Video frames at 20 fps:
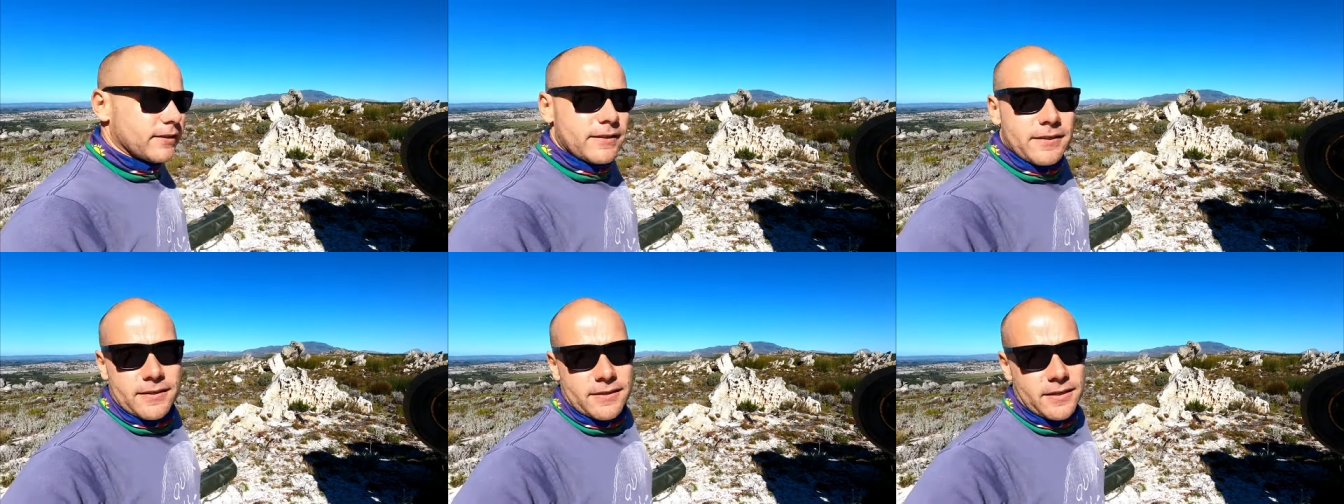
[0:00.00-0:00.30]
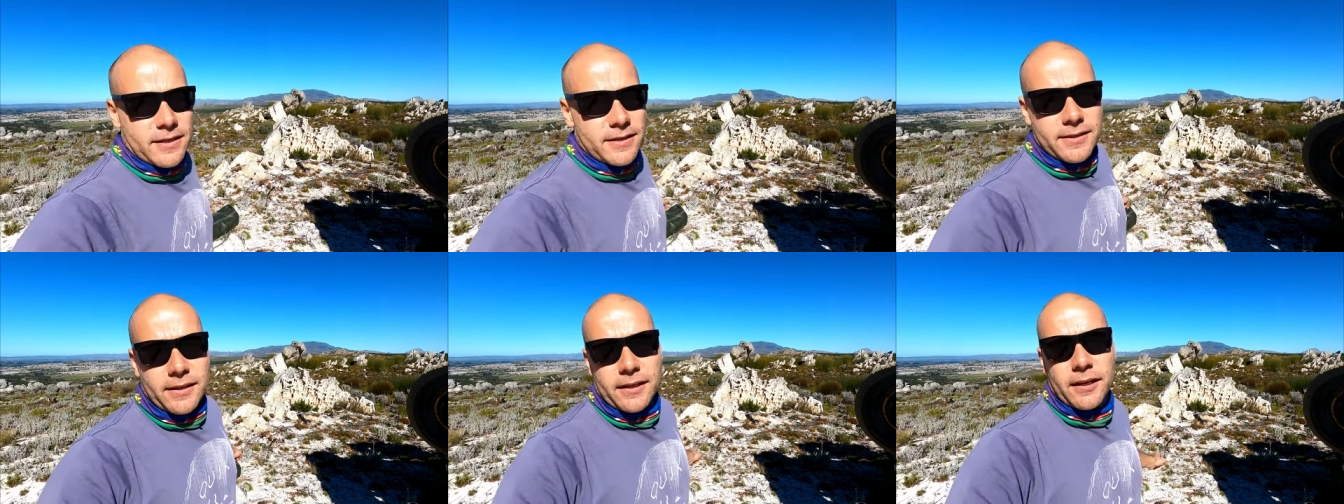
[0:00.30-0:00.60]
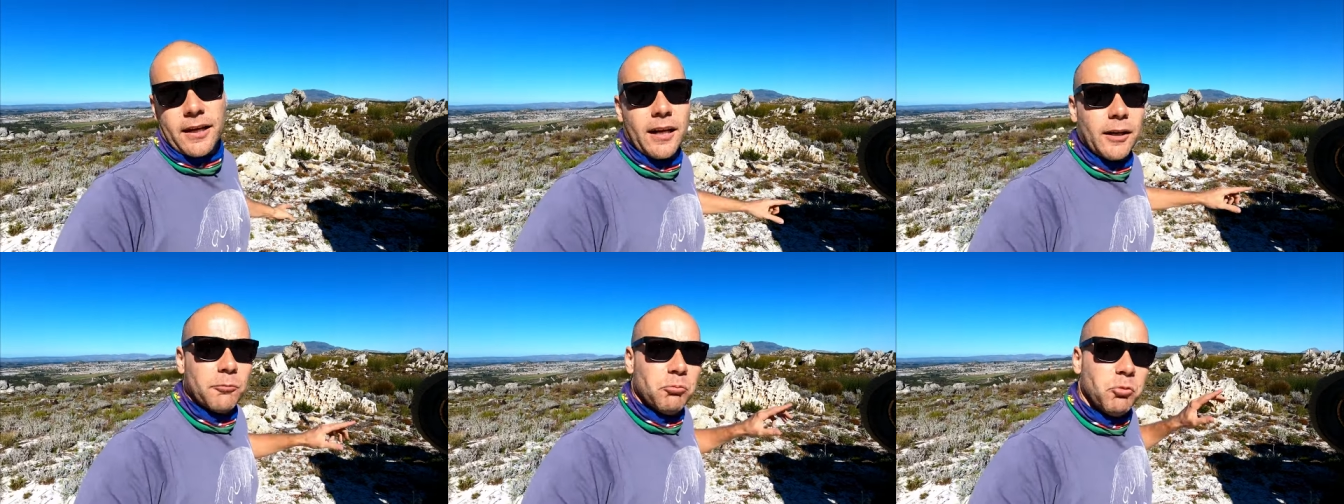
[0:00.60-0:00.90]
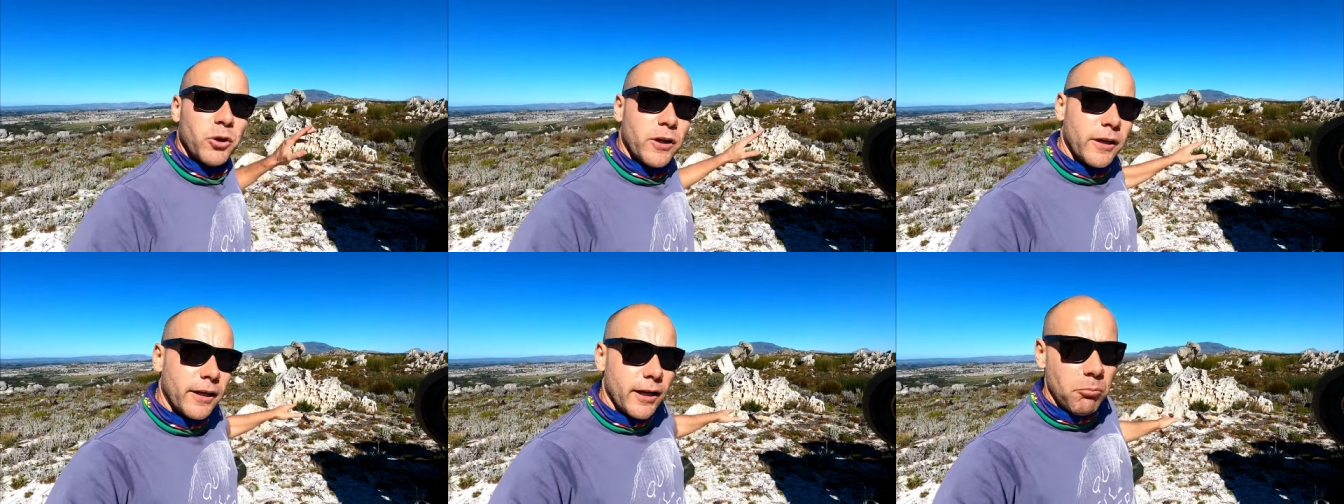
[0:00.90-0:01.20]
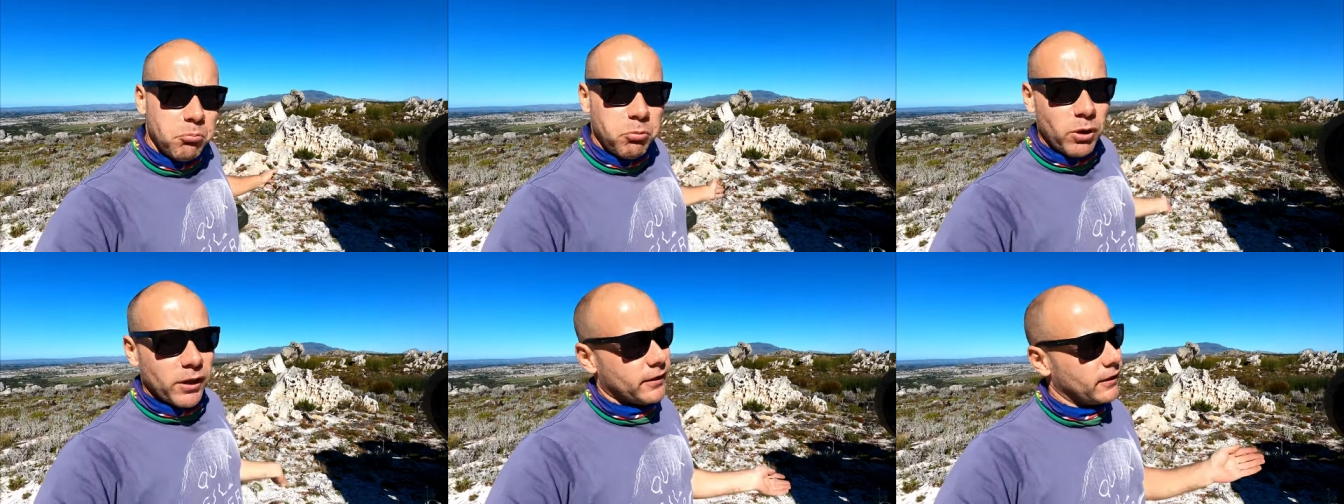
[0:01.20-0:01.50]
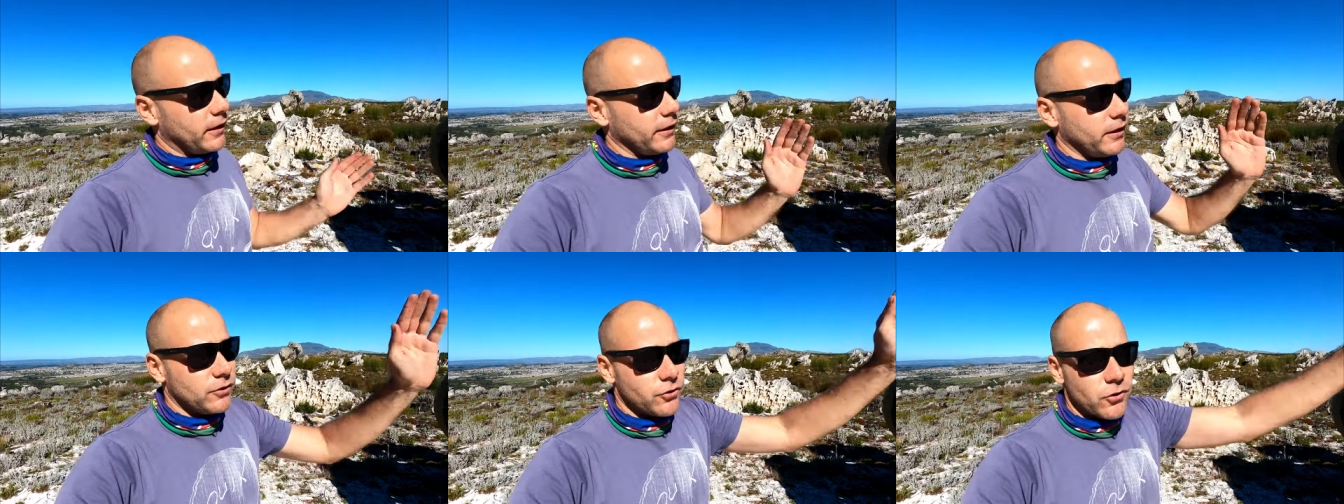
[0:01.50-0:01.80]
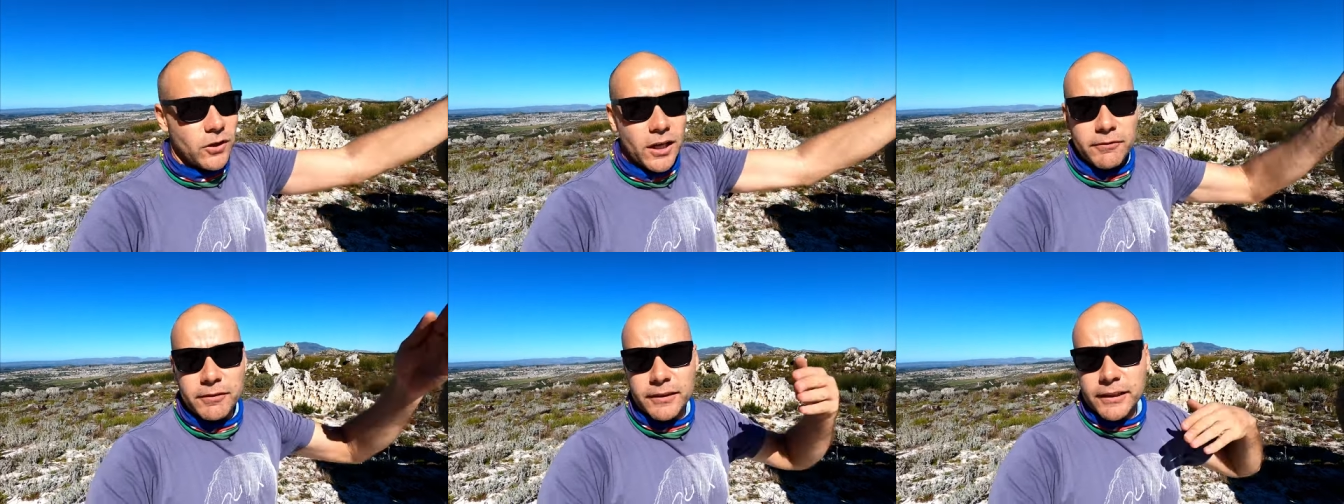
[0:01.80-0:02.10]
this is easy I put it up I can
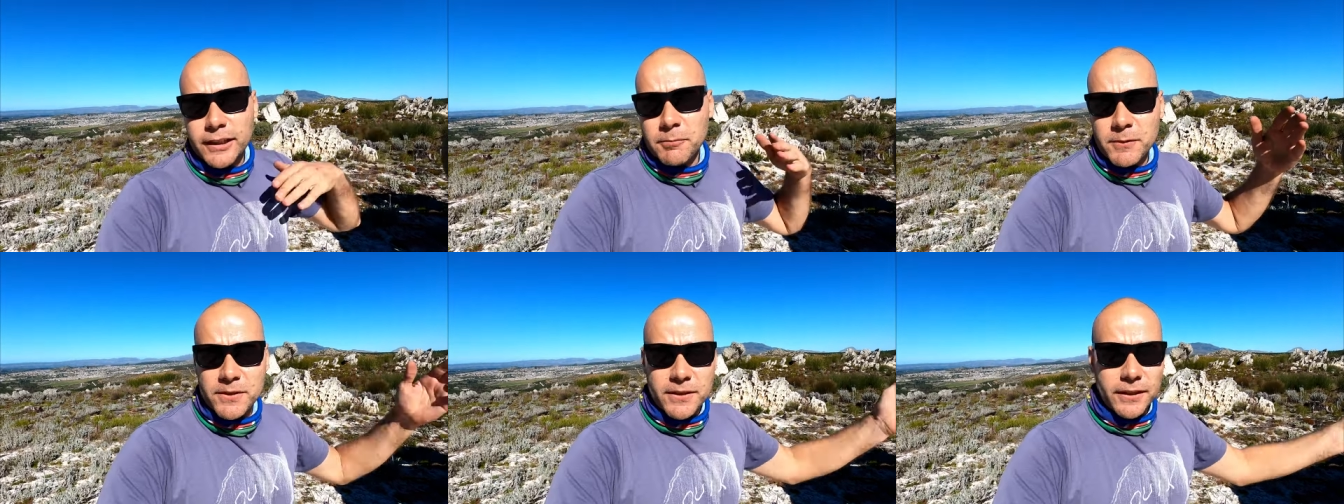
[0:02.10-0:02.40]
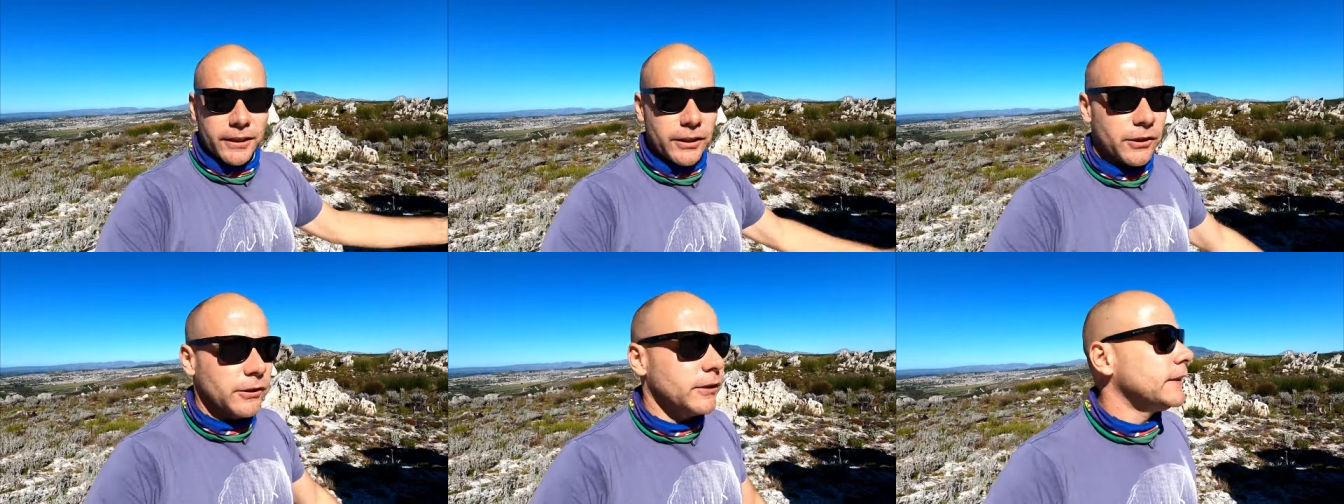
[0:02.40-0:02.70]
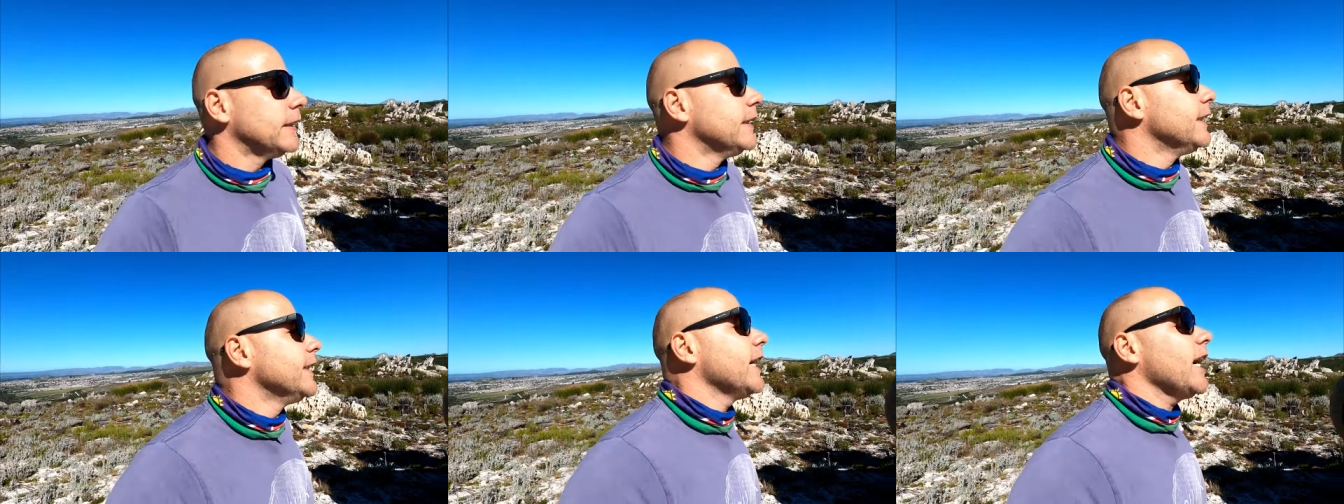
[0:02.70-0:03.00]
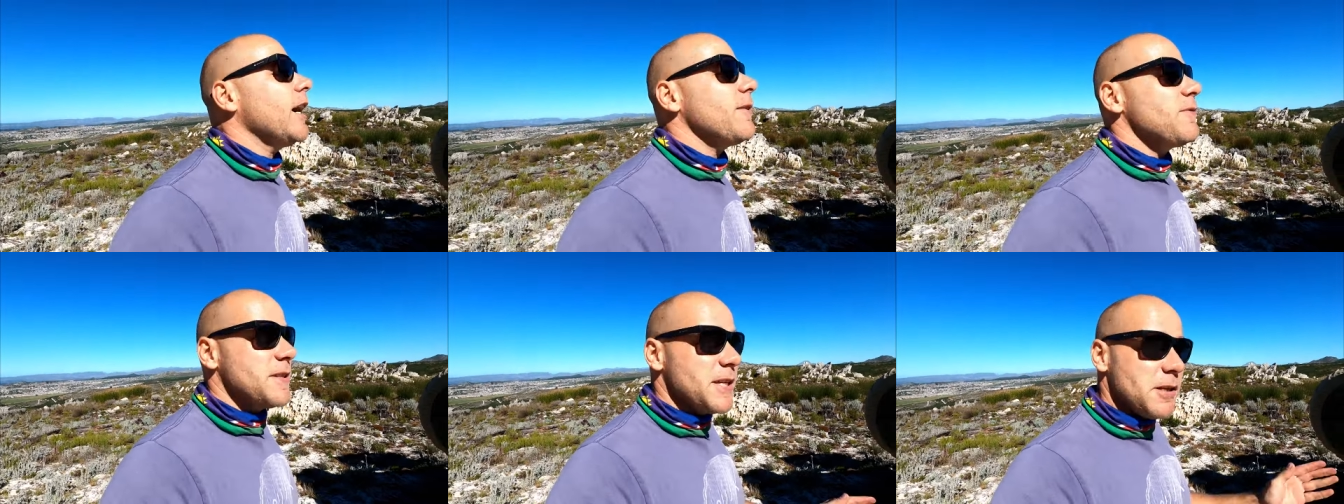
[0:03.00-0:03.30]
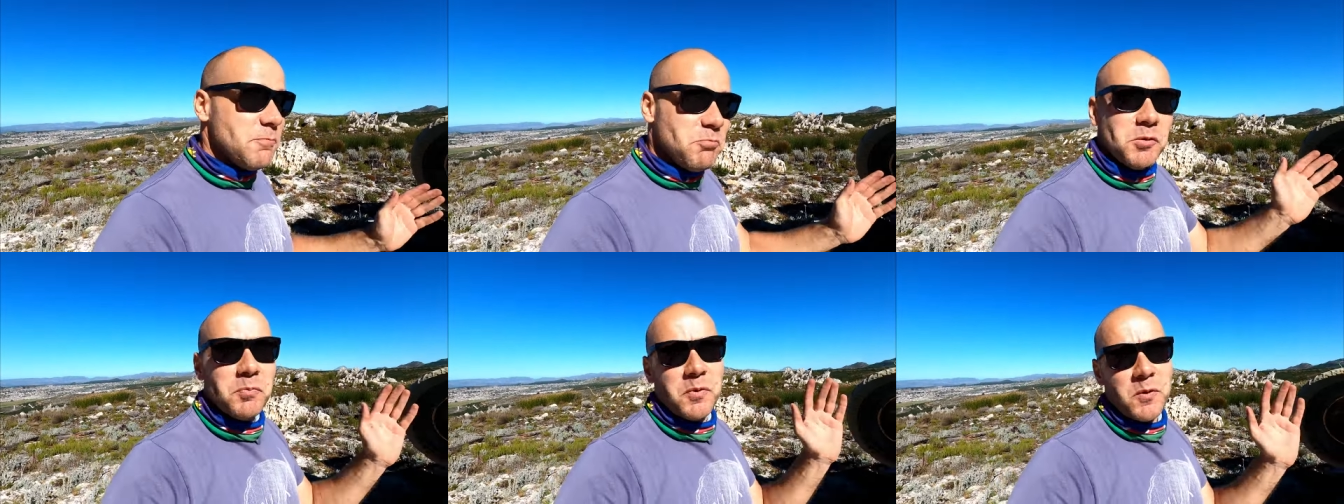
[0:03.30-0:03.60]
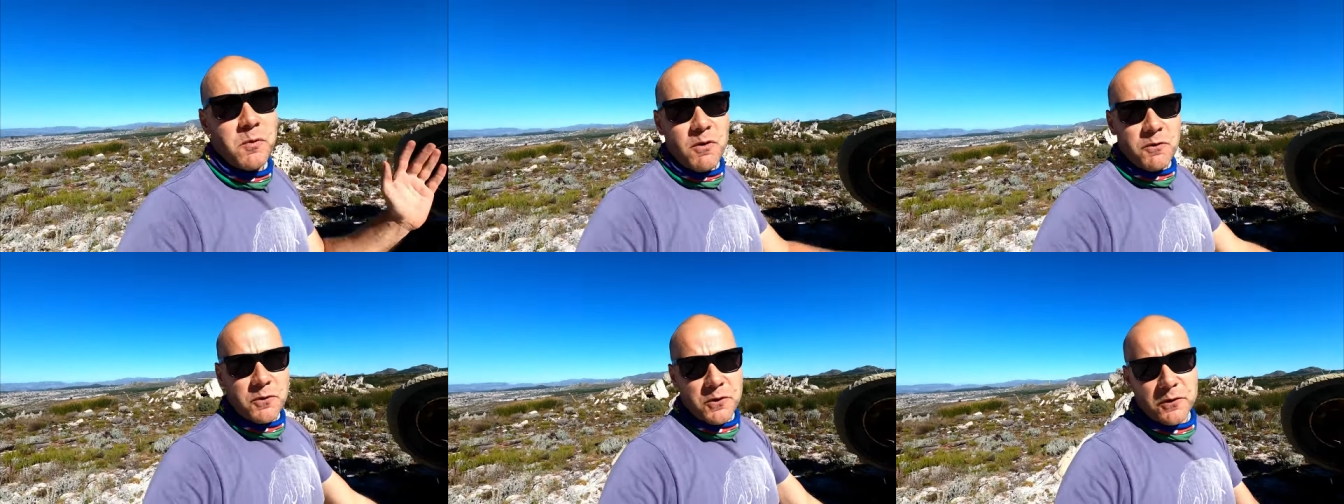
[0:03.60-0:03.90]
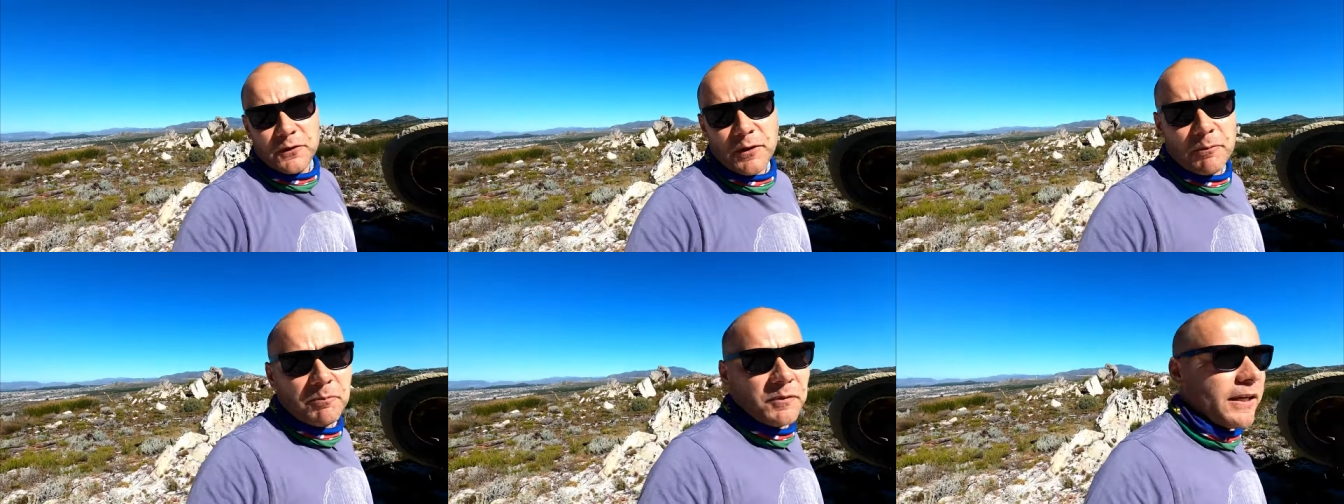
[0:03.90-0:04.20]
drive and come as I go I've seen people with
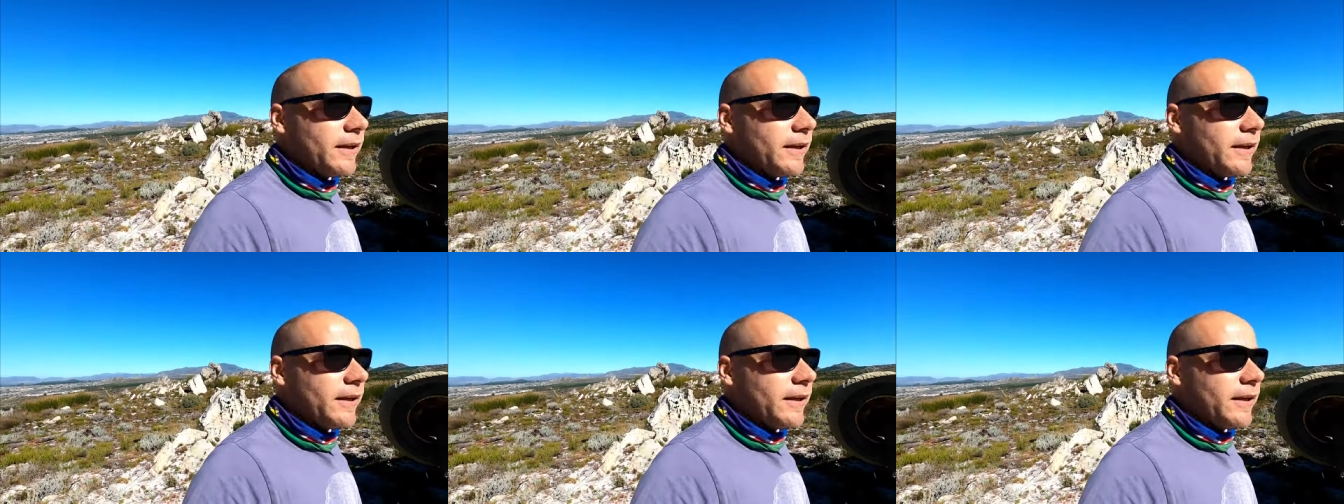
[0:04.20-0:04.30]
rooftop